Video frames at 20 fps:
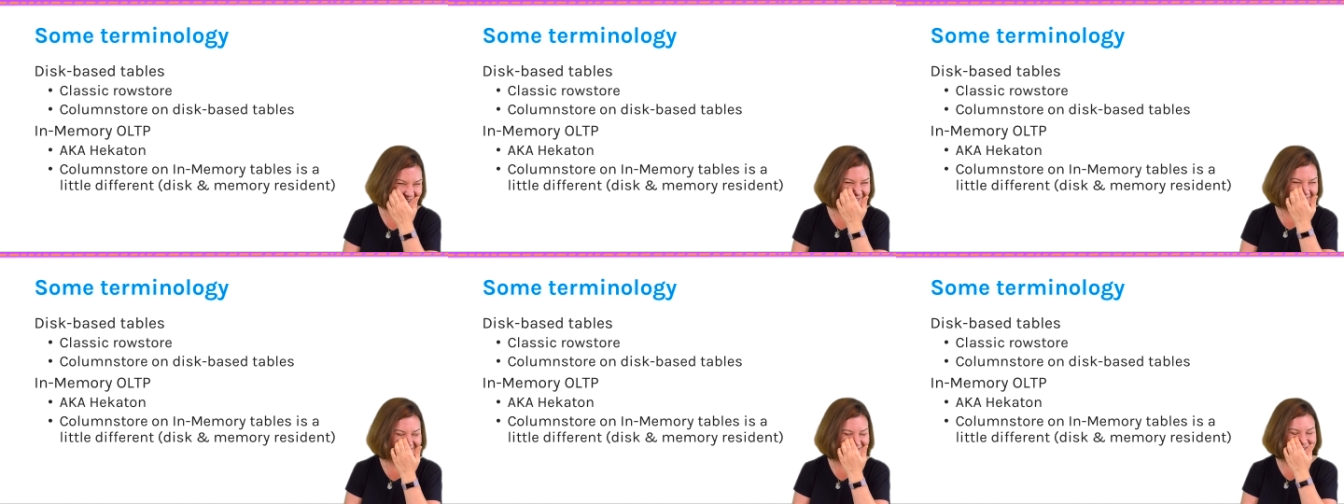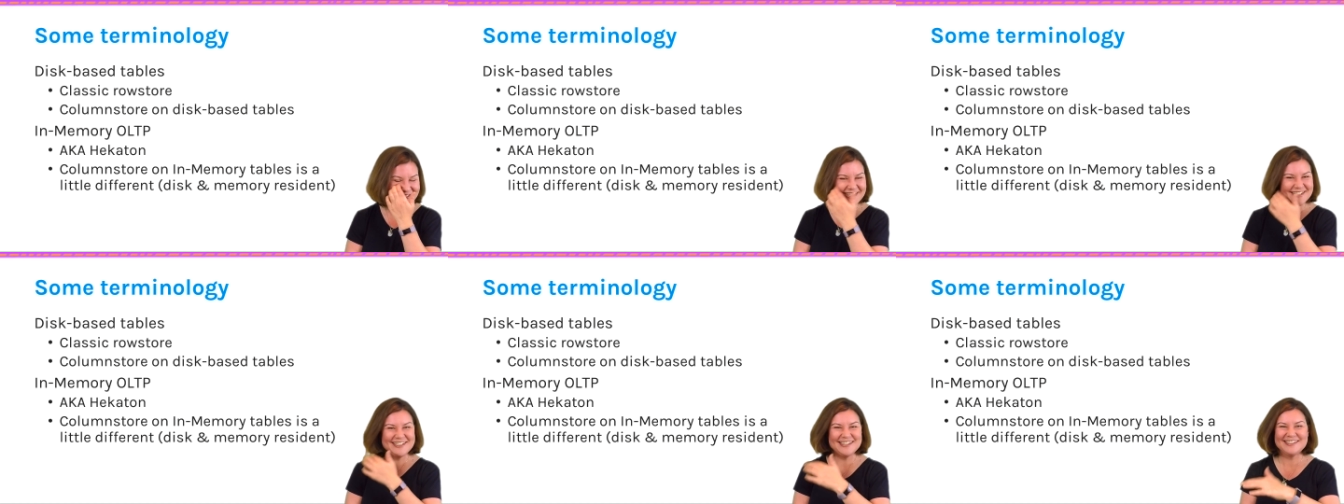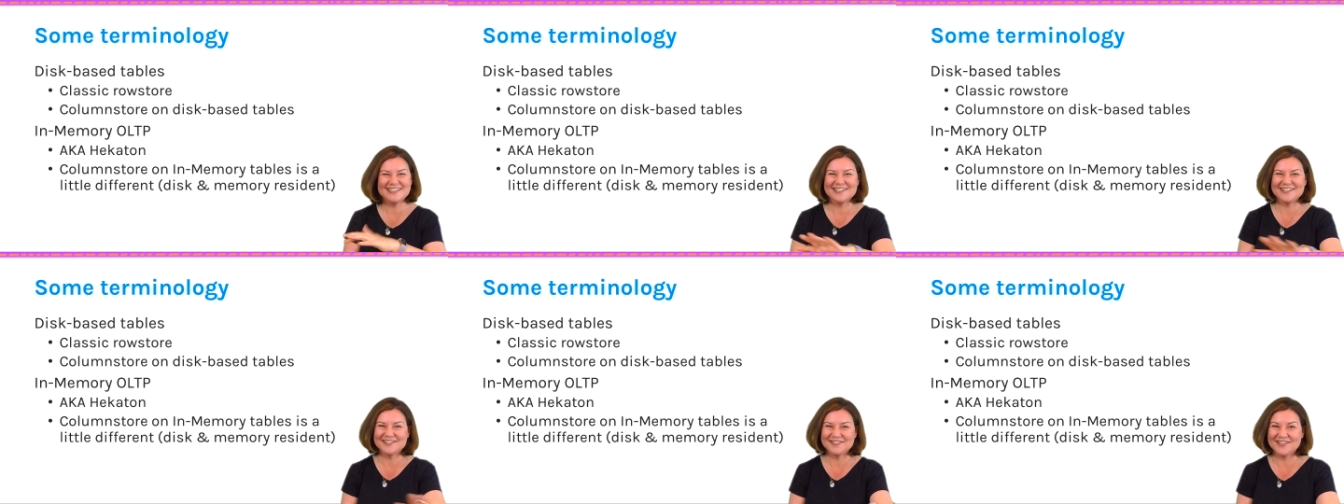all of the
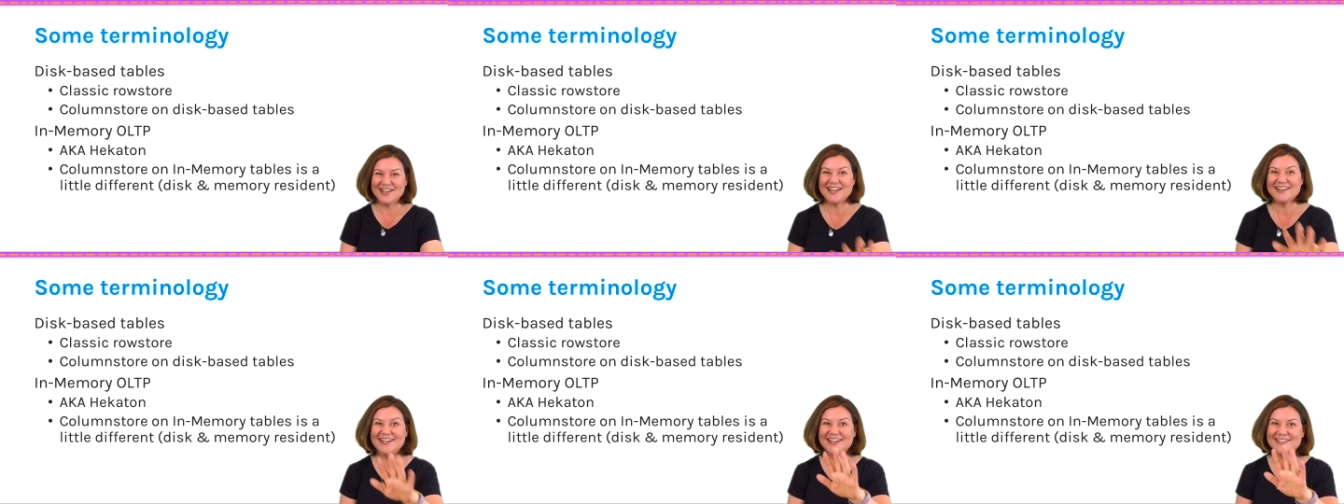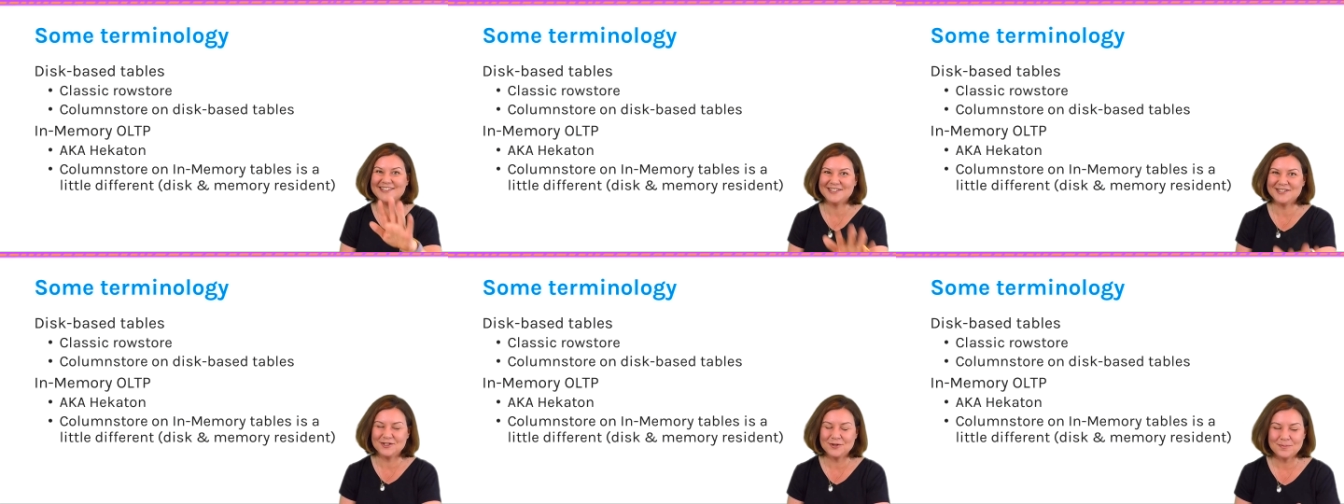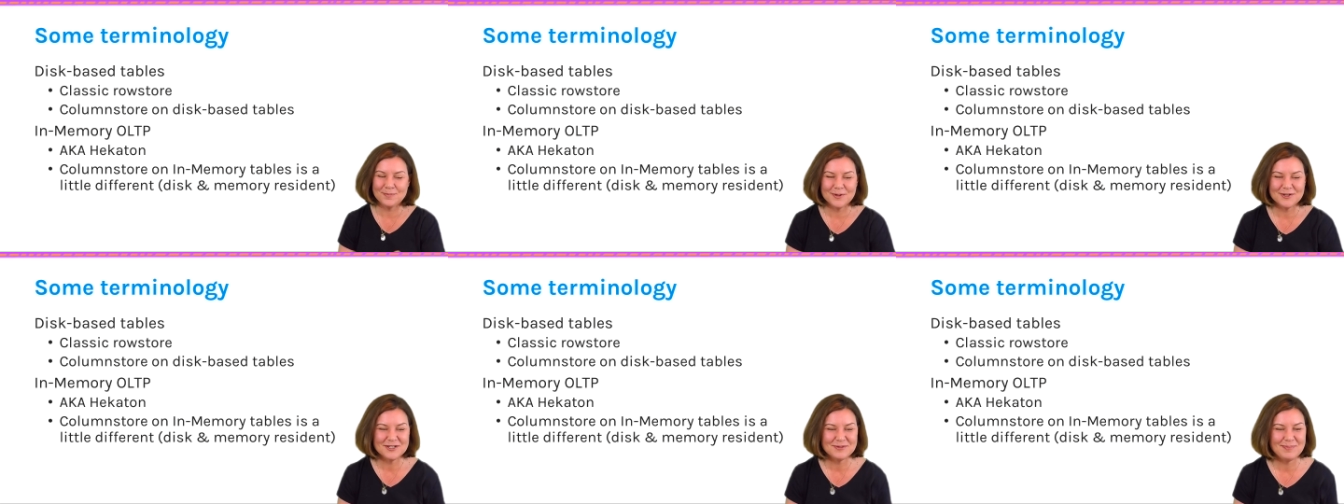details of that. That's
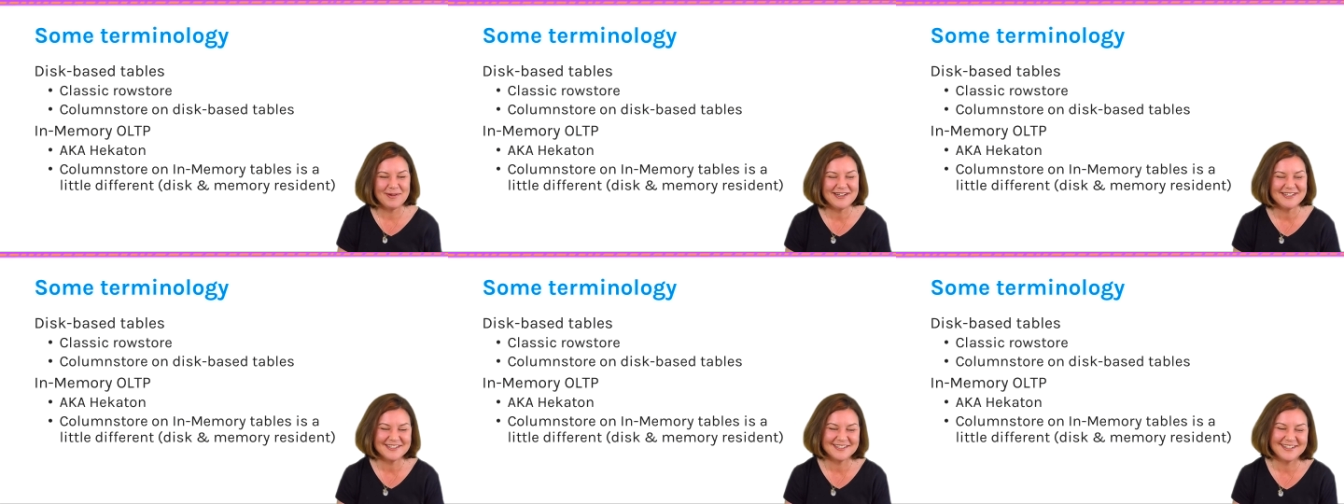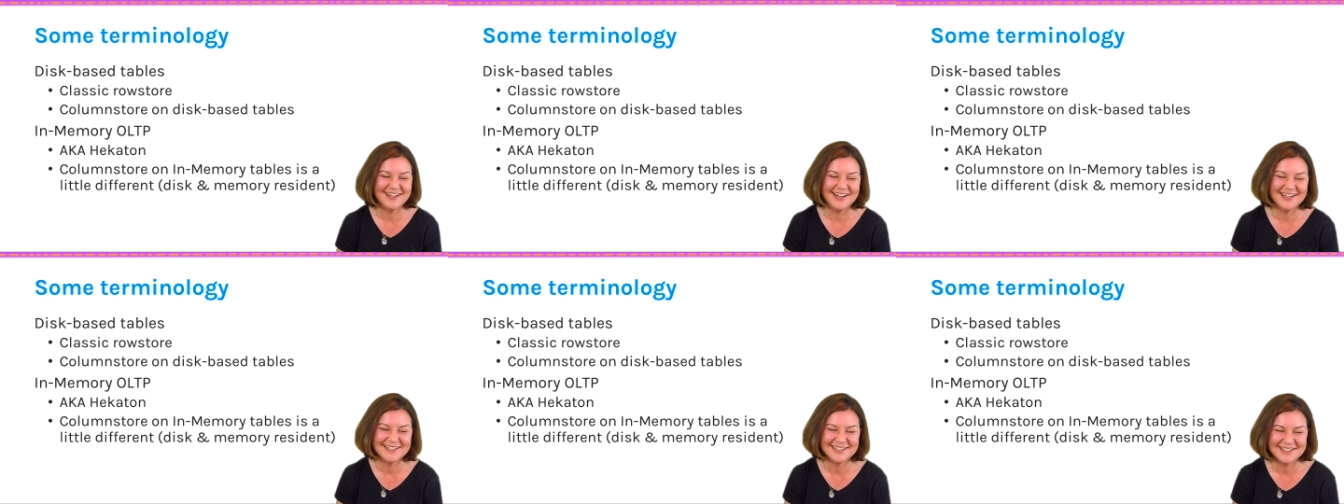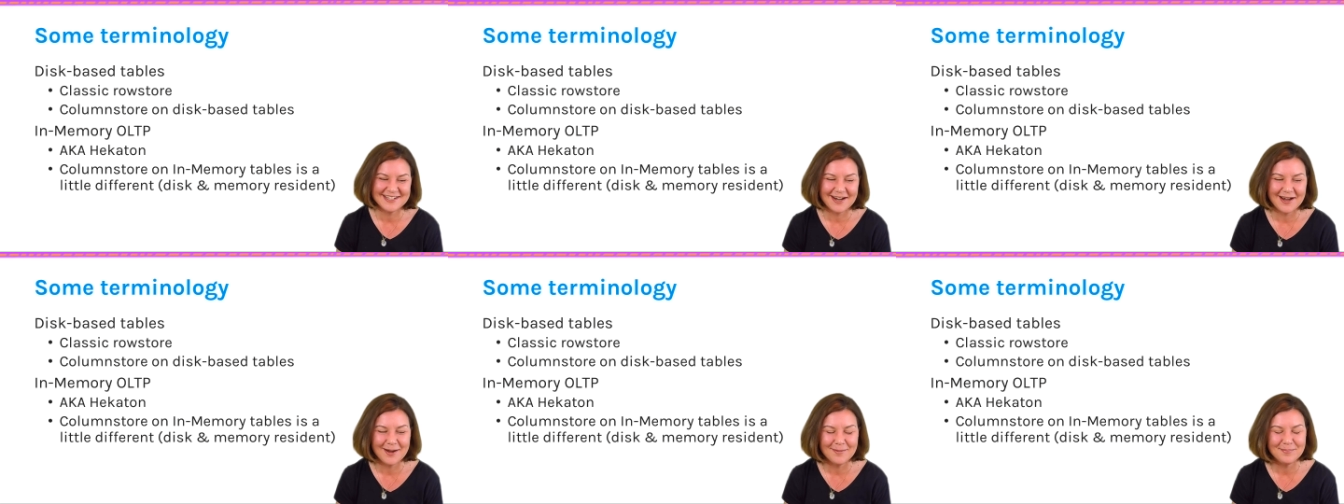super
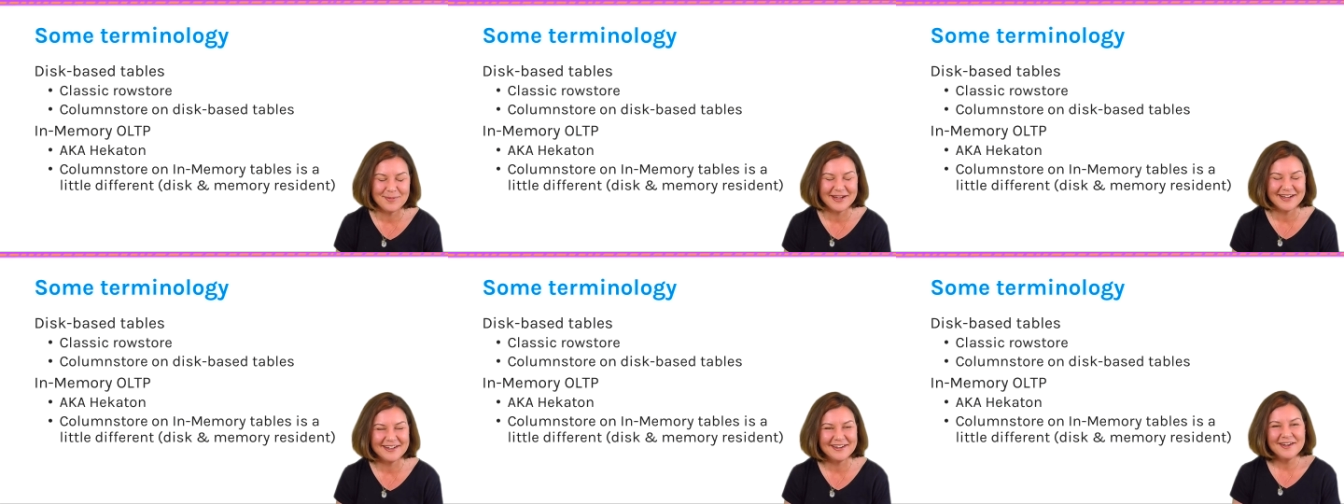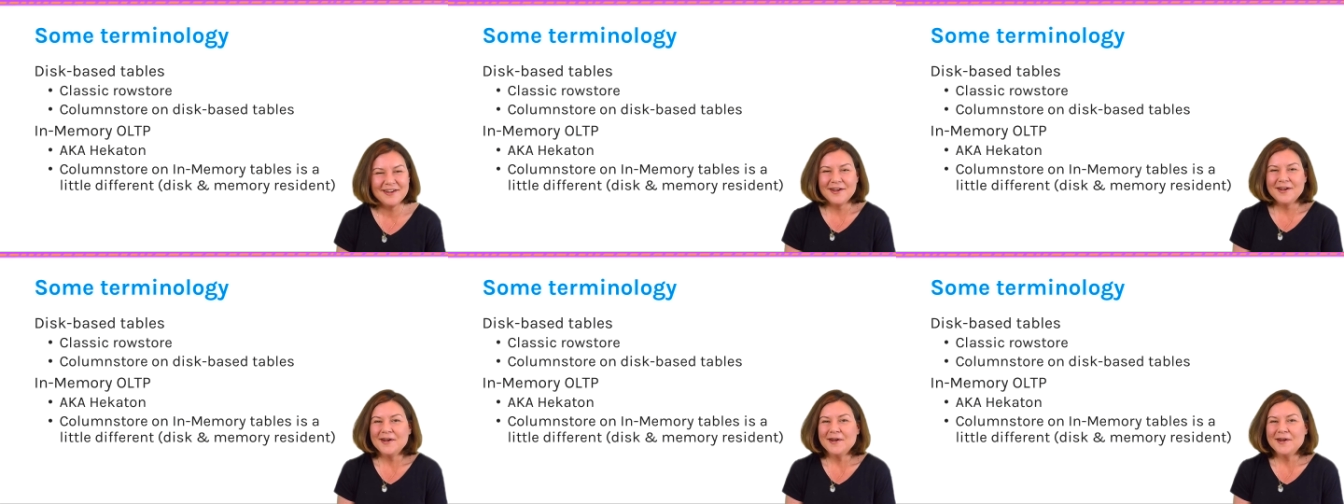specialized topic